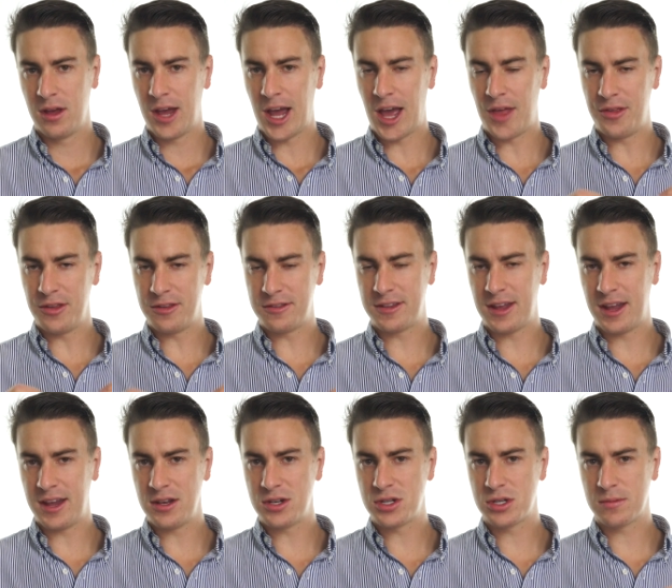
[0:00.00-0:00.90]
At this
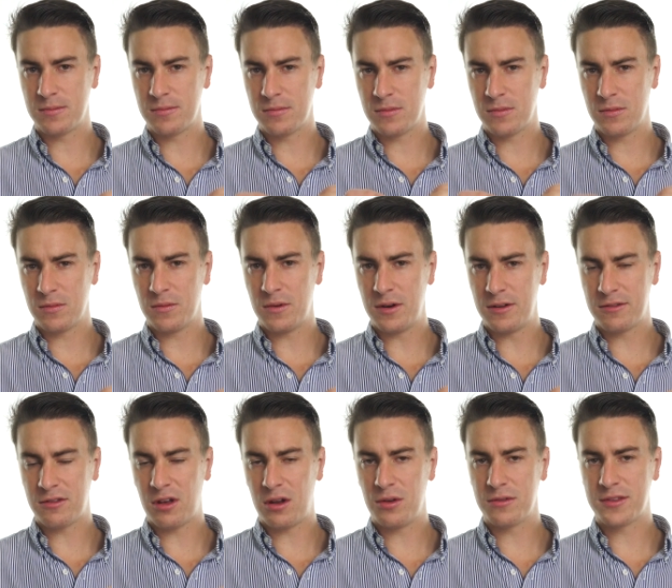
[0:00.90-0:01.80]
stage,
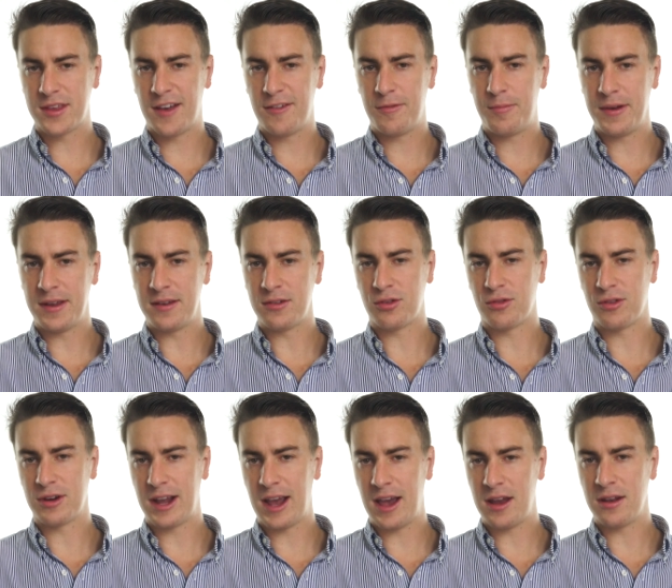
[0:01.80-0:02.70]
once titles have been
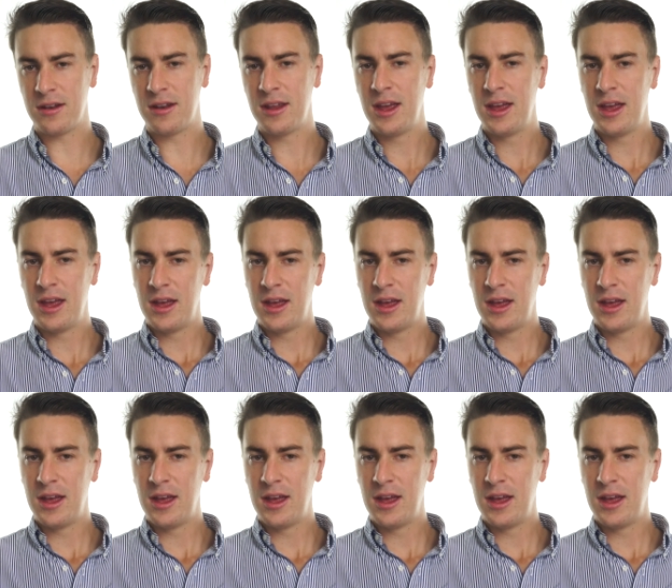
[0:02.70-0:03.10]
created,